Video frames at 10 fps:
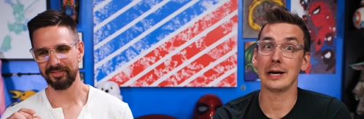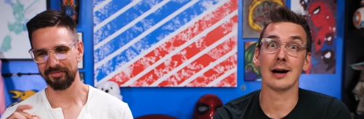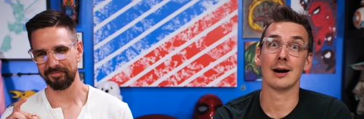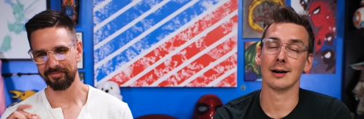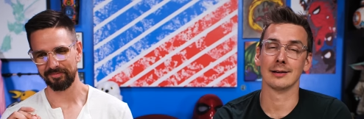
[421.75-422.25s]

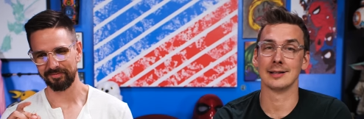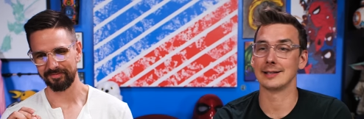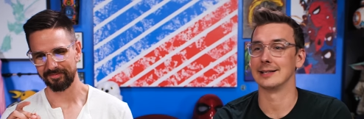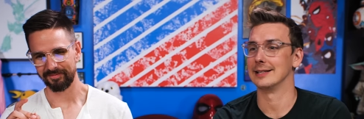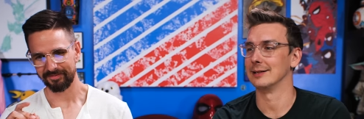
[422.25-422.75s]
Speaker 1: we are.
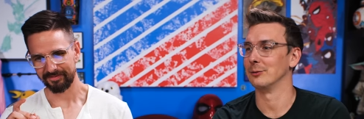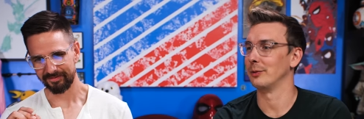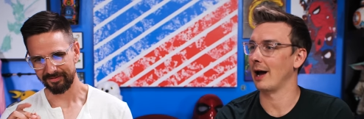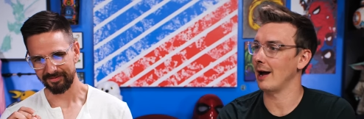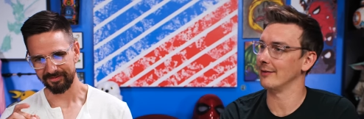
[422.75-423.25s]
This is a.
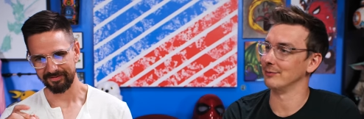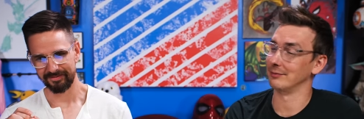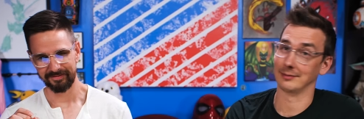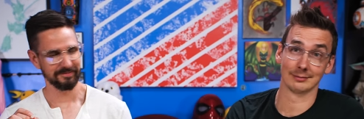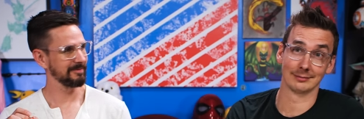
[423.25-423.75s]

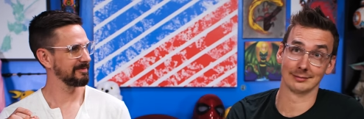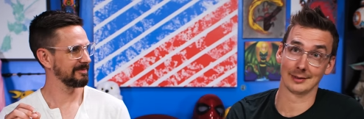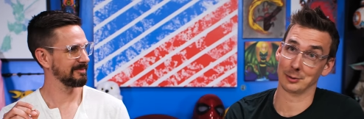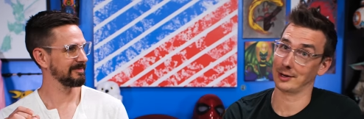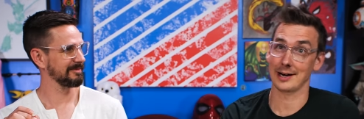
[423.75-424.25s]
I,
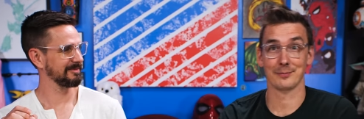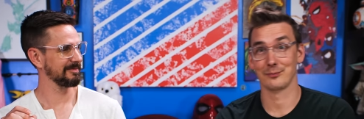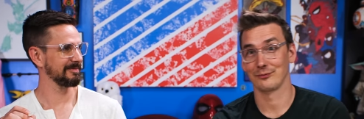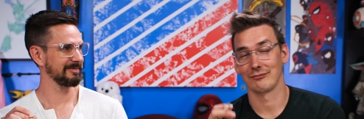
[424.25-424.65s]
okay.